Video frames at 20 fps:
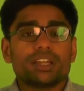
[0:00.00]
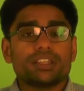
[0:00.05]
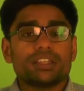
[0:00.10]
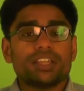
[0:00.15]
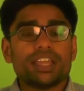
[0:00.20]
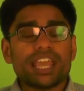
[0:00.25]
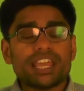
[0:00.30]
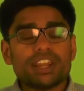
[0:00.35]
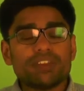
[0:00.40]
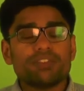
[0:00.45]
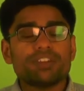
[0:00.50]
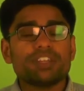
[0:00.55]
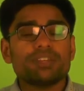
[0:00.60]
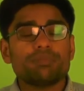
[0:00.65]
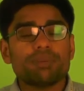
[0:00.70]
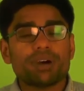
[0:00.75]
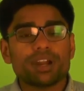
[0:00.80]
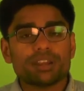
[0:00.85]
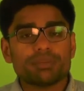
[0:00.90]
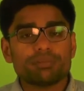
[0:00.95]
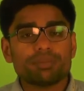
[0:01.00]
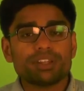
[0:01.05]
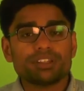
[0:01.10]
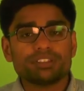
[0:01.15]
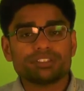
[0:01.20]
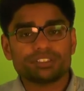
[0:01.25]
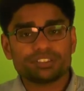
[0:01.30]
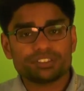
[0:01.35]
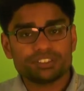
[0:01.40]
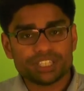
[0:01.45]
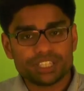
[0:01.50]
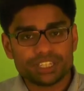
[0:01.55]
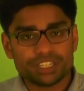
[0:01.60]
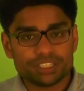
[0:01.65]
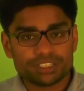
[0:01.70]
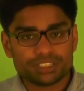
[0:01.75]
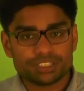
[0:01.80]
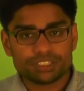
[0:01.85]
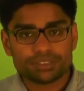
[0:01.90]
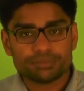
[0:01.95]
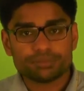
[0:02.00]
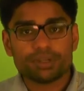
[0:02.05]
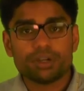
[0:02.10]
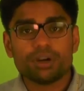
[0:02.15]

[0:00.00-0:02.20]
the head of the department's signature.